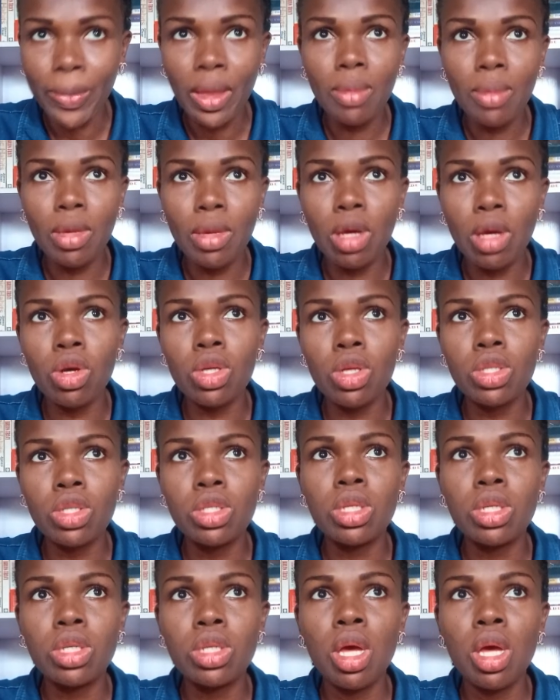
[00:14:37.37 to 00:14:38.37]

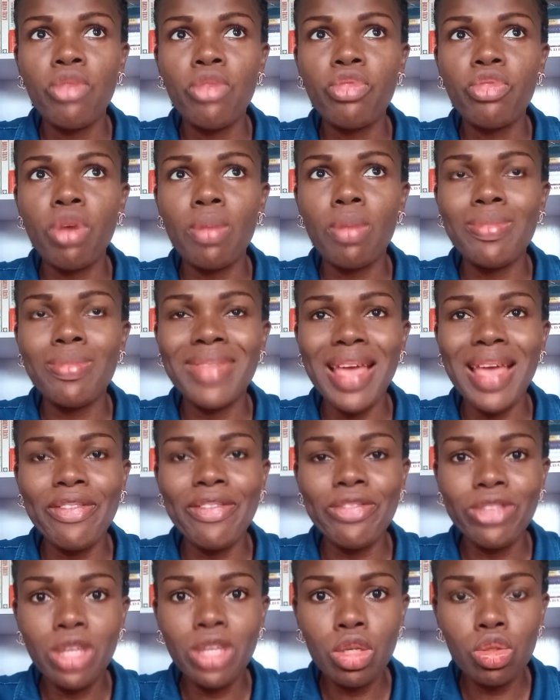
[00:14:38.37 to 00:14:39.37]
because from the
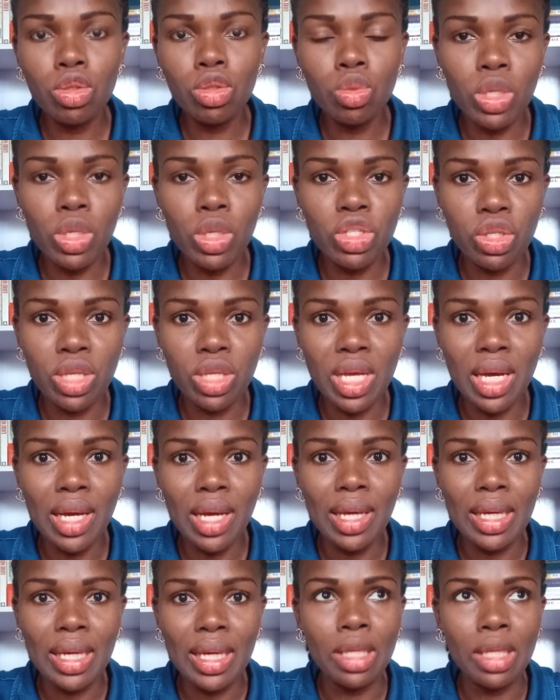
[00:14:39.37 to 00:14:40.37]
field questionnaire,